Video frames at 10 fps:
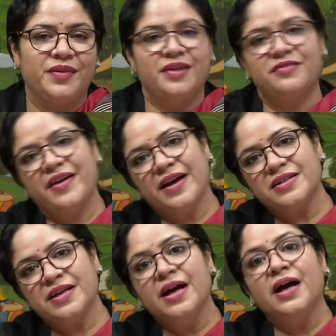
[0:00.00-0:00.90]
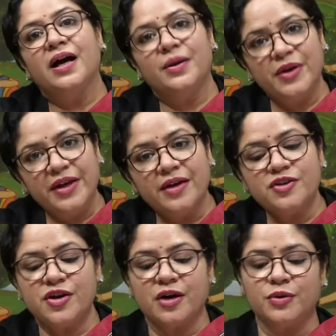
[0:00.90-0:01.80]
In fact, Abhigyan
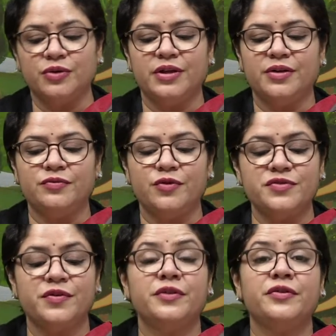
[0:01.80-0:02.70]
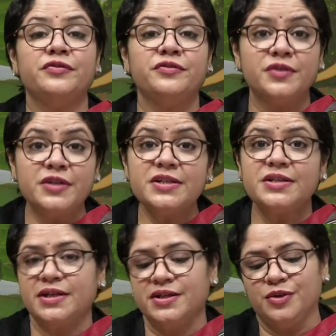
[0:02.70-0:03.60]
Shakuntalam was one of the
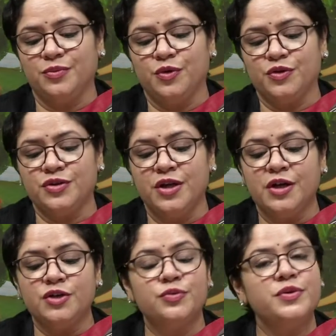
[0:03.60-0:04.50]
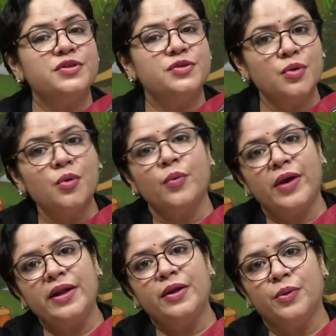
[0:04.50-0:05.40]
first Indian books to be so
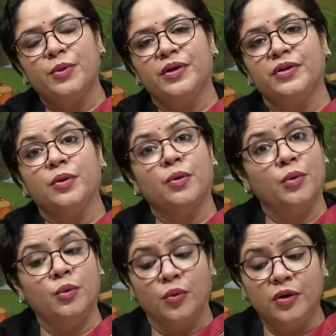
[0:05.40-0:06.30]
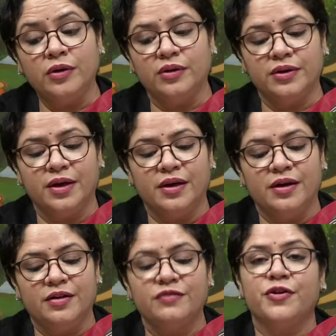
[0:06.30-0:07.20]
well known in the whole world
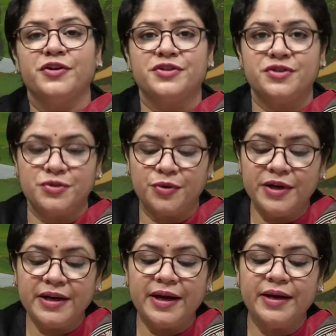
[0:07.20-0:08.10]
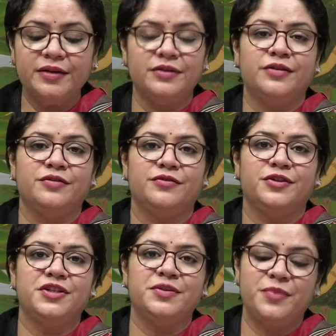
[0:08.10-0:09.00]
for its storyline, for
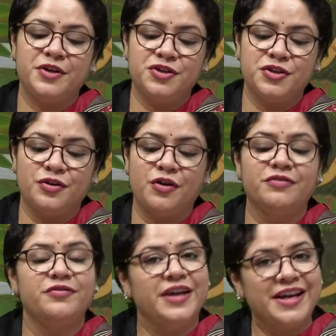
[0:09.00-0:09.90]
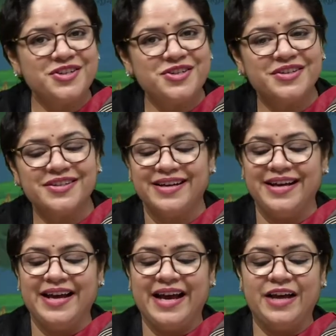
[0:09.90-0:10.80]
the depiction of nature,
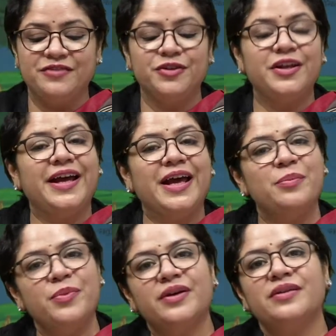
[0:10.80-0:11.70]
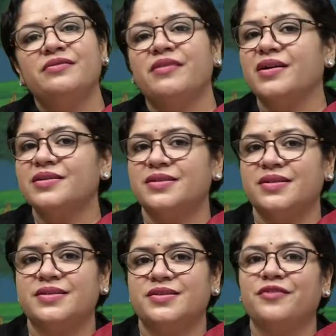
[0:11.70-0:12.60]
and for the epical
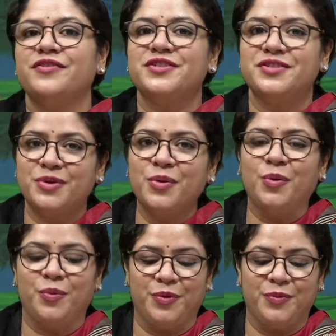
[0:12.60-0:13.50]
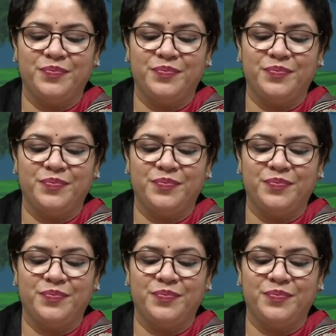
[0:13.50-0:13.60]
vastness of its scope.